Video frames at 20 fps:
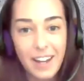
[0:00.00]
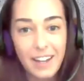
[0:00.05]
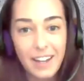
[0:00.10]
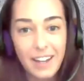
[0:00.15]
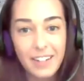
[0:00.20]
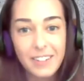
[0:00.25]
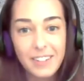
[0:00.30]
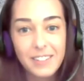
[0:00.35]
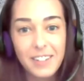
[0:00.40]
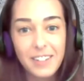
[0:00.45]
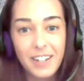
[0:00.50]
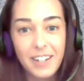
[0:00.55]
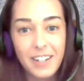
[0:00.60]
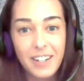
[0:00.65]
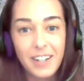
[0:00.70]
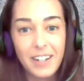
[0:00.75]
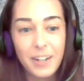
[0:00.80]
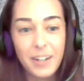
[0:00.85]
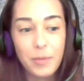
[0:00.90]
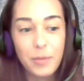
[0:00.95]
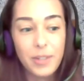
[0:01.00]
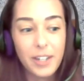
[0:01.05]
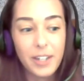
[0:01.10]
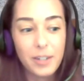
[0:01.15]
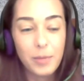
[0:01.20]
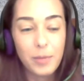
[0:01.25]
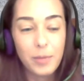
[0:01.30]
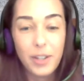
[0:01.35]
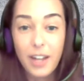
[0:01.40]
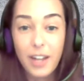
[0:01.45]
I played in my
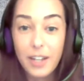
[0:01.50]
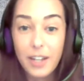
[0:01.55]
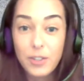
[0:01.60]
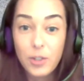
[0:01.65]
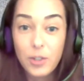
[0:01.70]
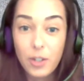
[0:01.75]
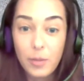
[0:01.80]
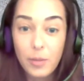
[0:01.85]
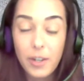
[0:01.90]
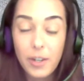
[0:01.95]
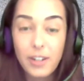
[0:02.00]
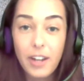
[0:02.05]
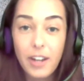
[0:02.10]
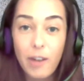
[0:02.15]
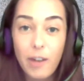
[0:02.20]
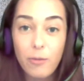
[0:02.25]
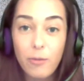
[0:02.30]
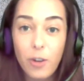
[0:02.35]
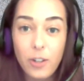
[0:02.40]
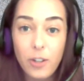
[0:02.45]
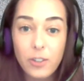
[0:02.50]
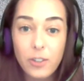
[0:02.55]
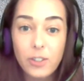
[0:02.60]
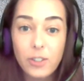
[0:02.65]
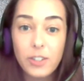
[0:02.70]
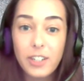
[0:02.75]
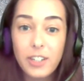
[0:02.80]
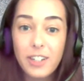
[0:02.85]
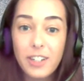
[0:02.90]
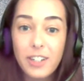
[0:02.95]
last tournament at Valler
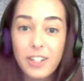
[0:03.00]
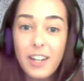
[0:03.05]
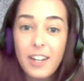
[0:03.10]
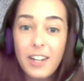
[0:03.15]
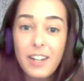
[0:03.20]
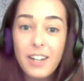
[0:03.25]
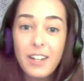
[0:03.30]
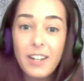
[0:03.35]
Creek, our